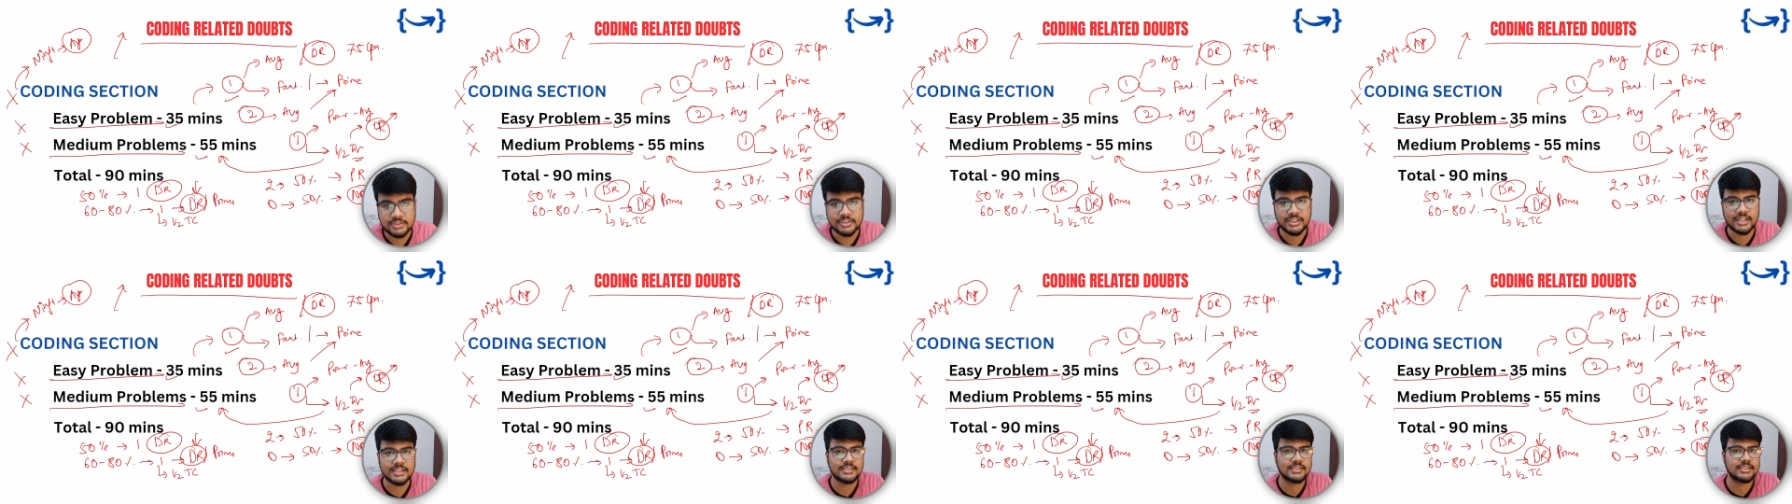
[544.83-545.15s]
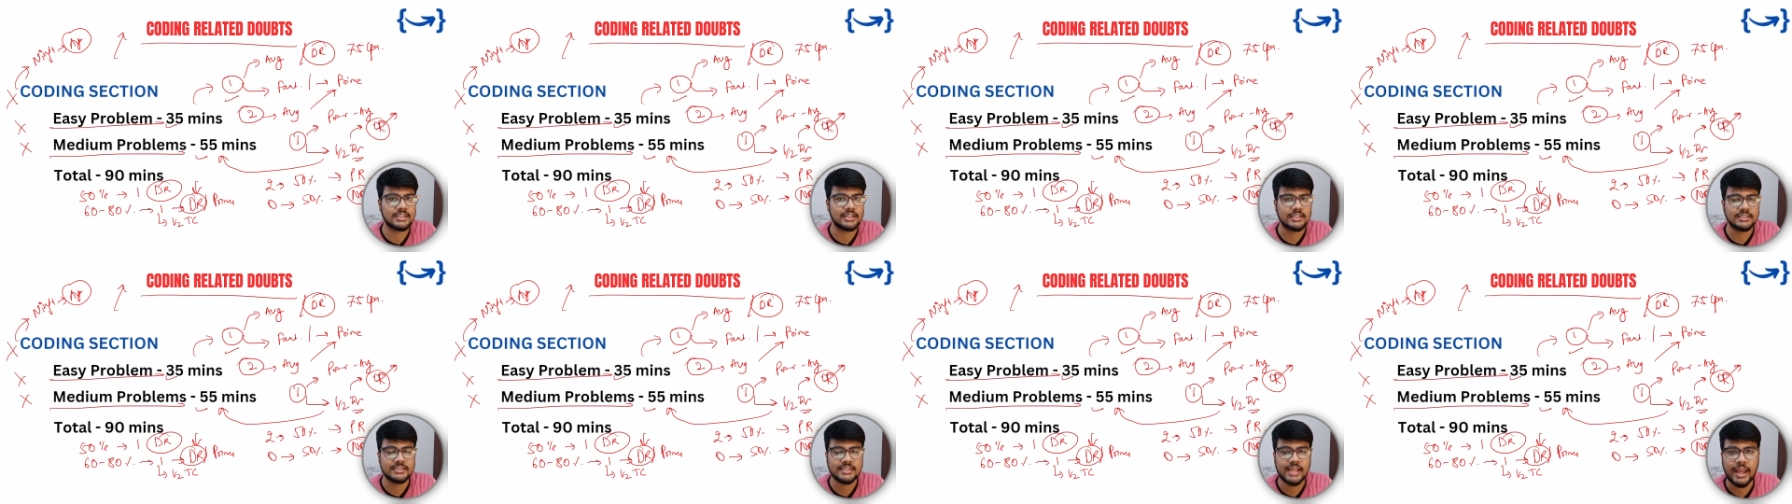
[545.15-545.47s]

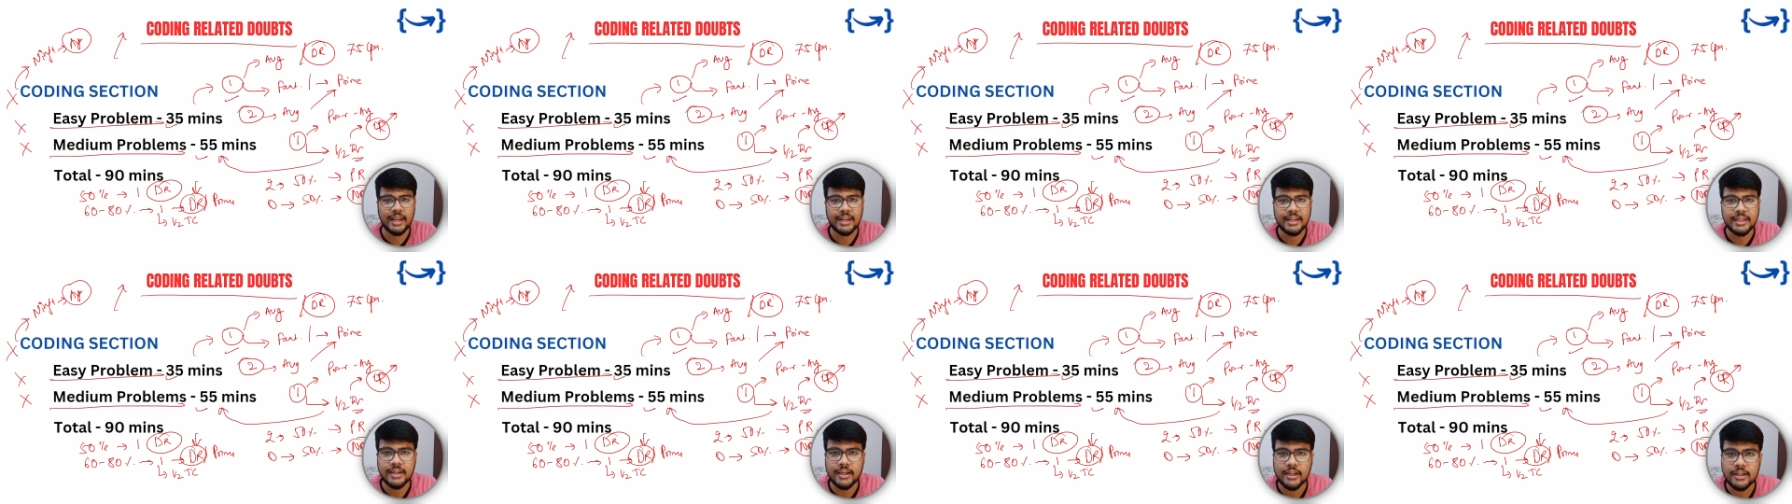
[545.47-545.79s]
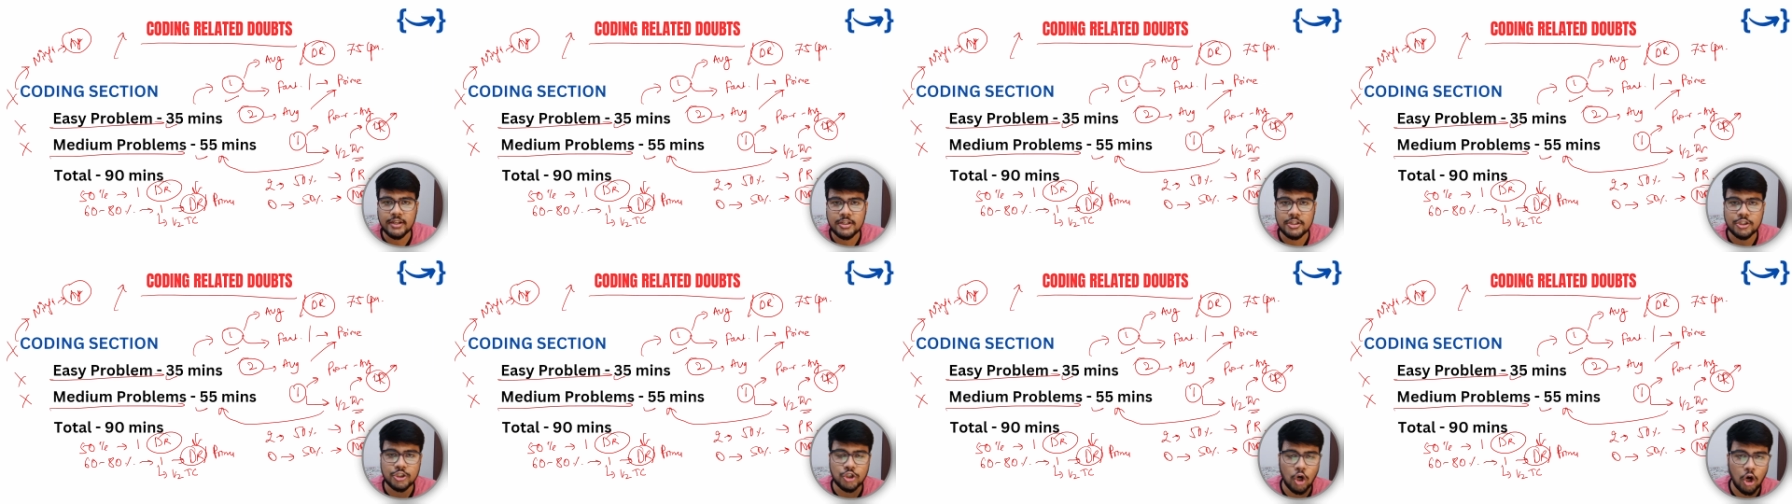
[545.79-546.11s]
just signing
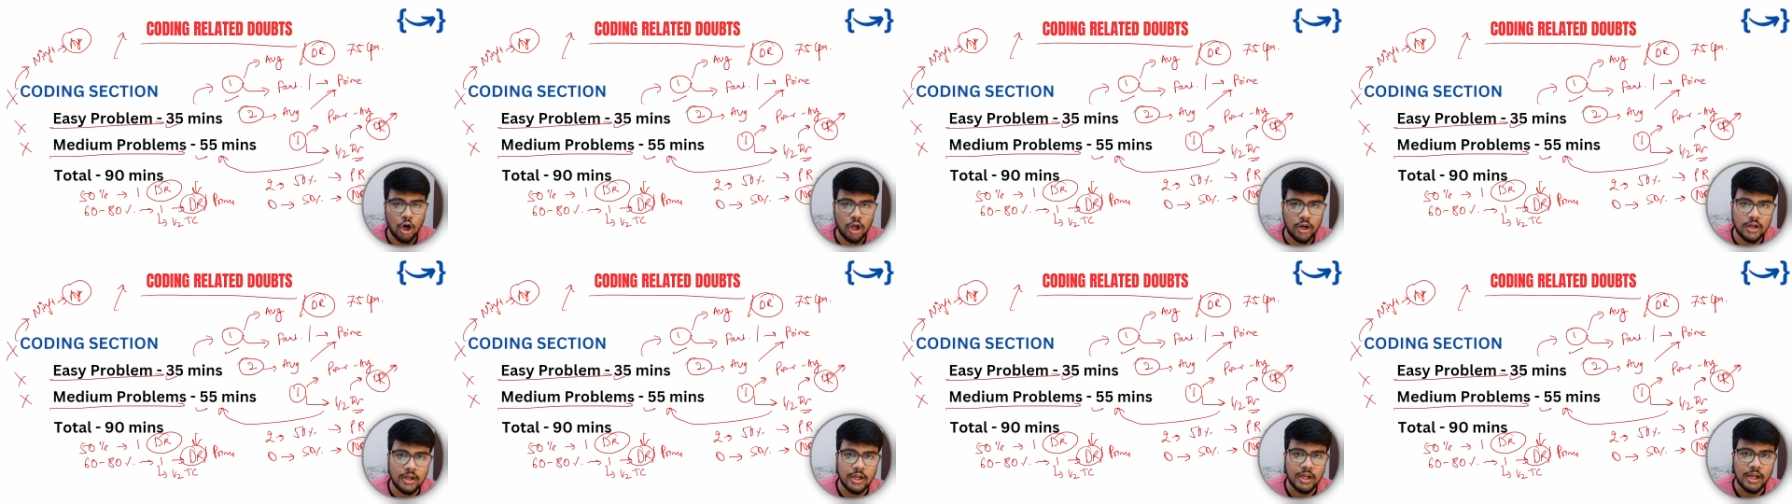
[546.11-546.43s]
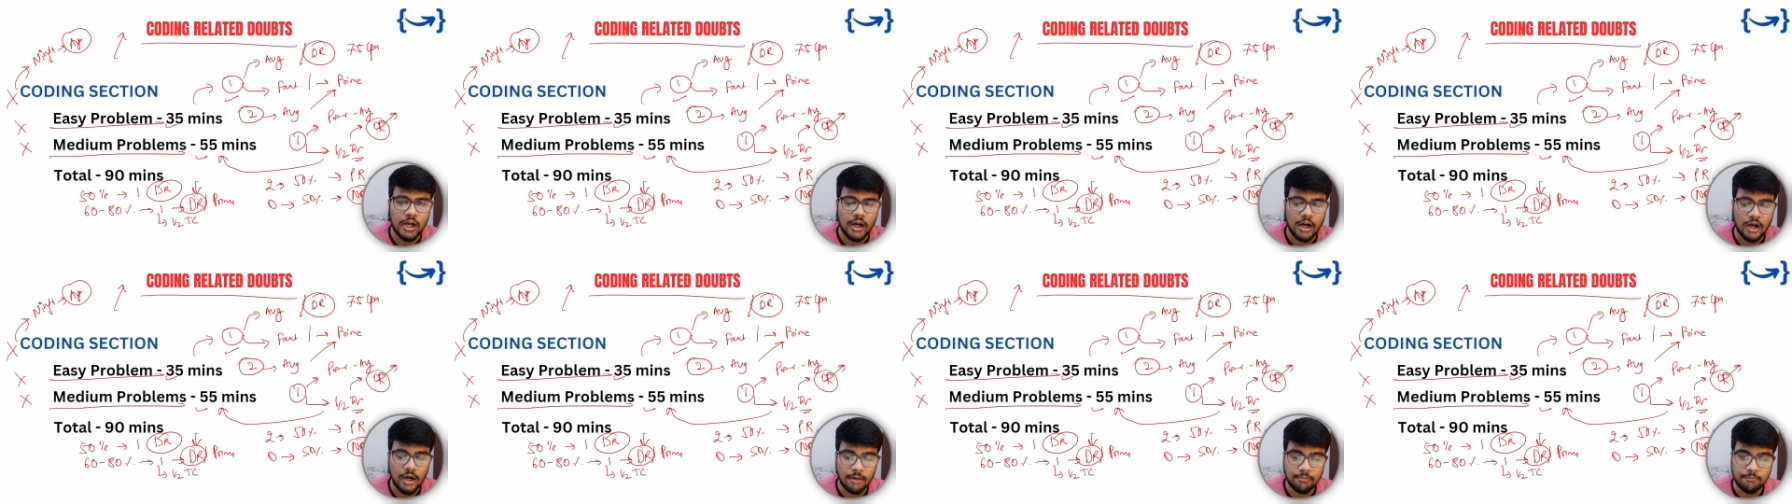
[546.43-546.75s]
in your
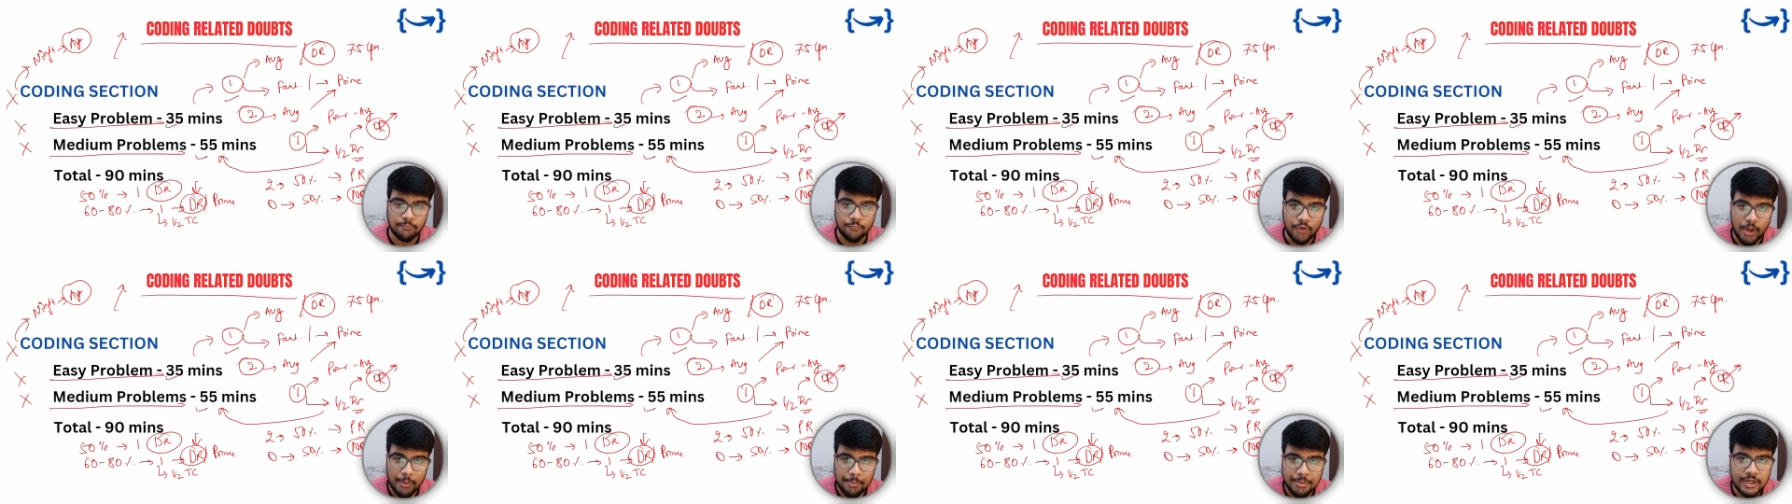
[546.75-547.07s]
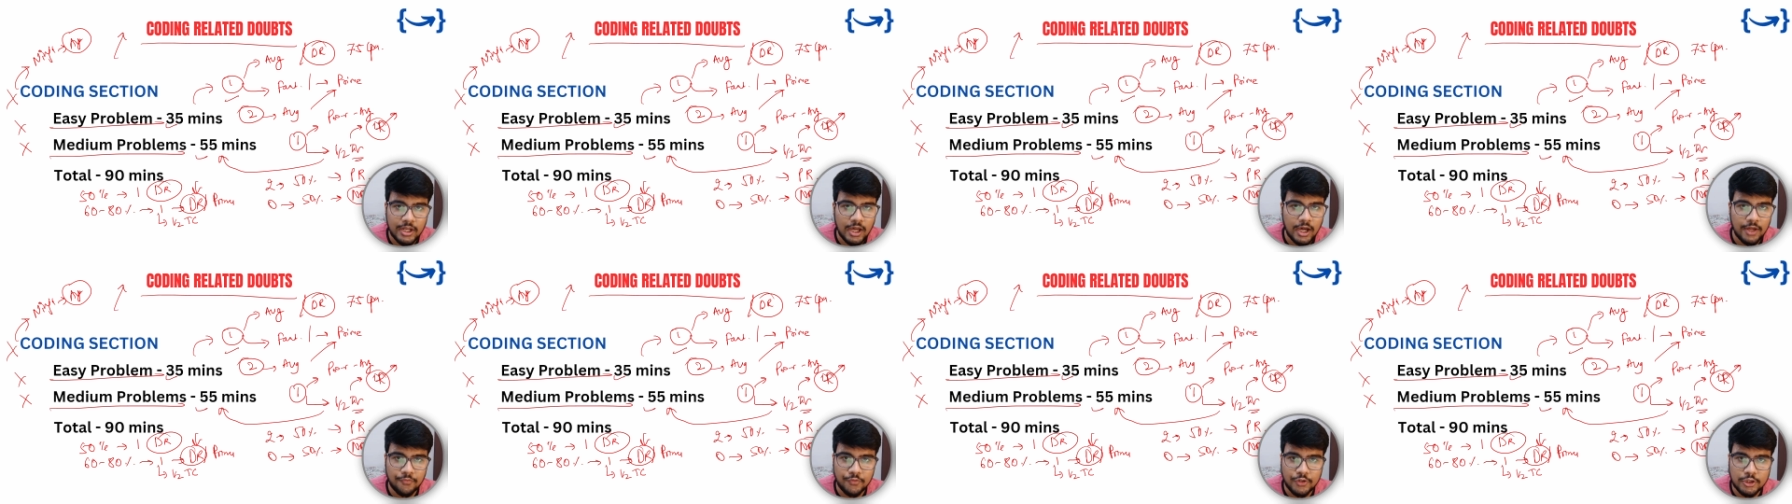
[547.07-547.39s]

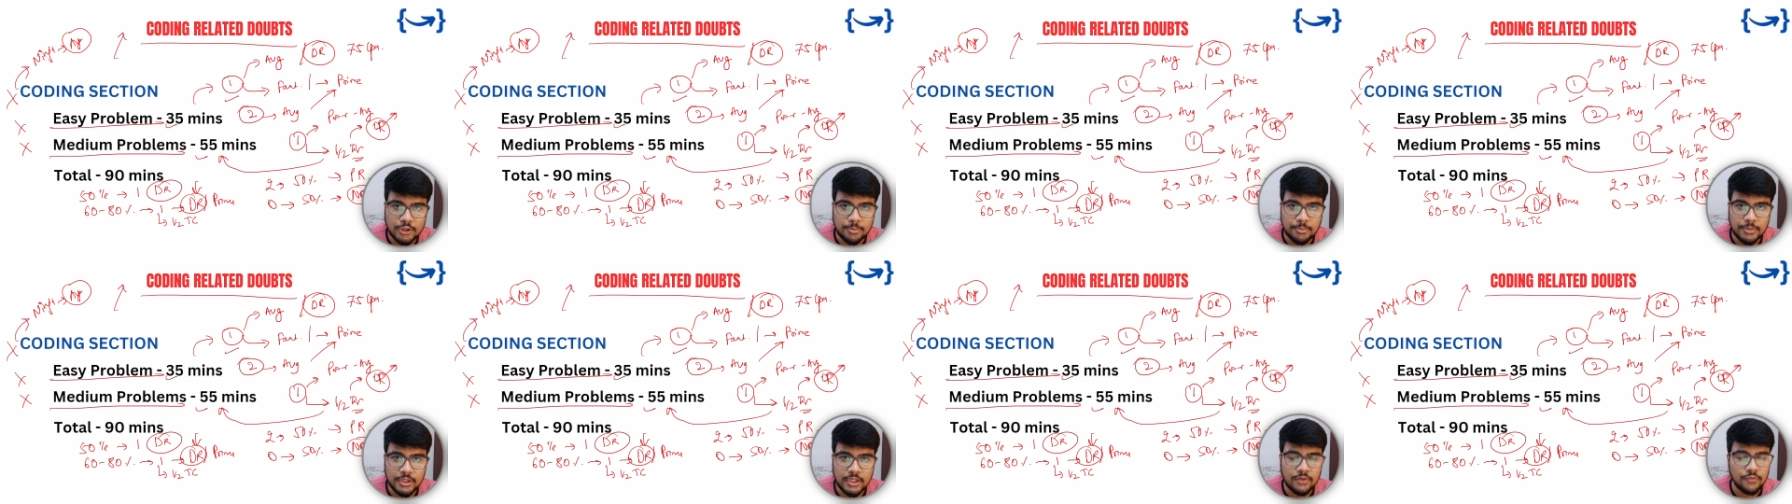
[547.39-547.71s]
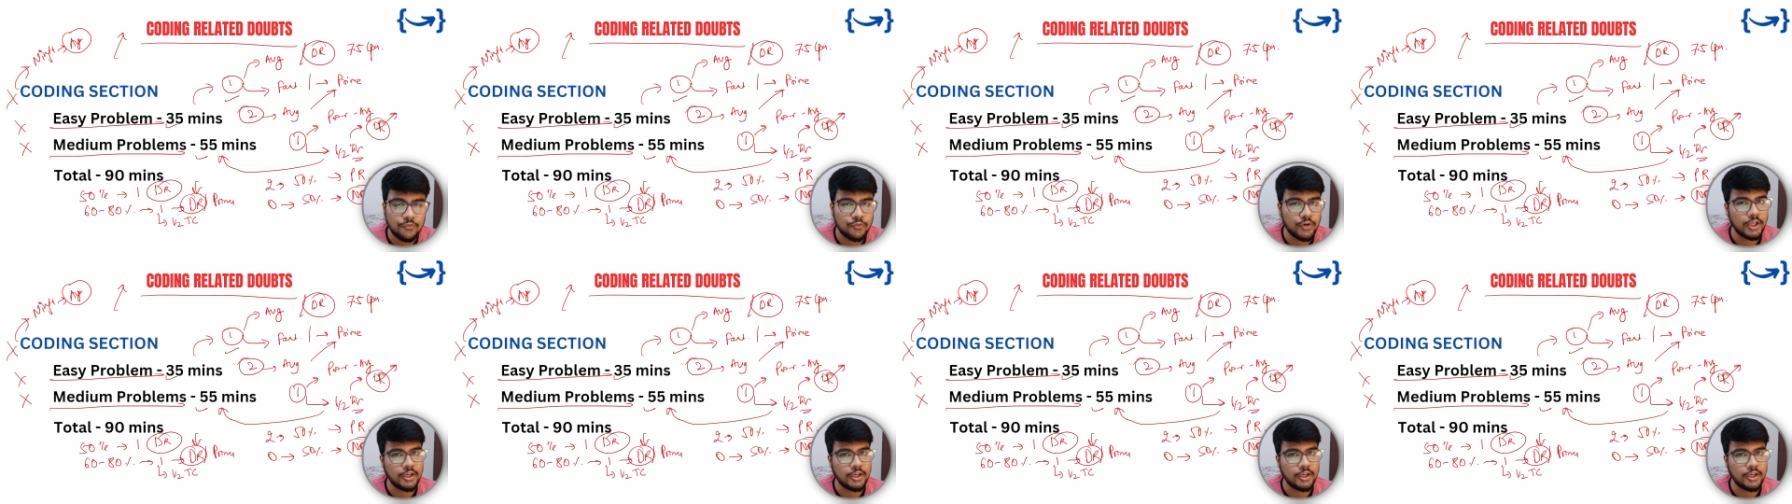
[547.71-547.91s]
webinar with me,